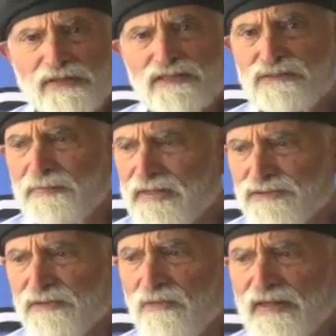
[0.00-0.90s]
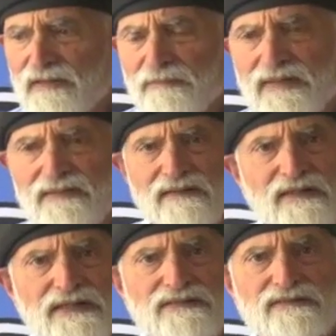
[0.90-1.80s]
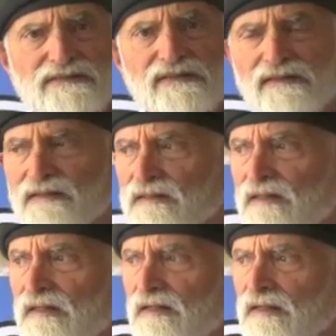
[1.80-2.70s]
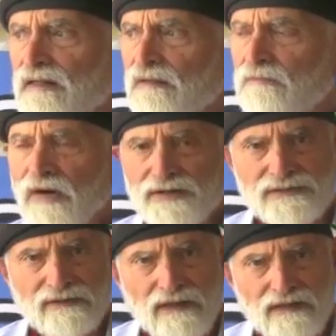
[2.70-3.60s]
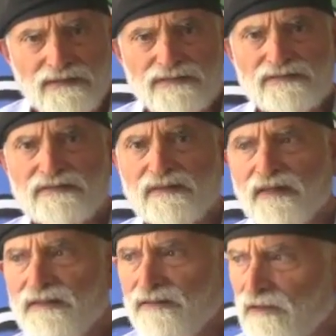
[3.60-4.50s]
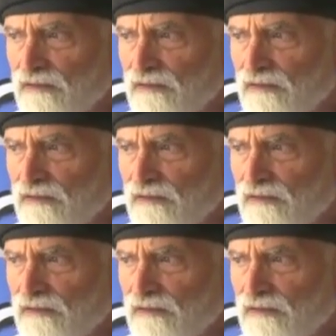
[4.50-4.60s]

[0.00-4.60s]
we especially recommend classes in martial arts, in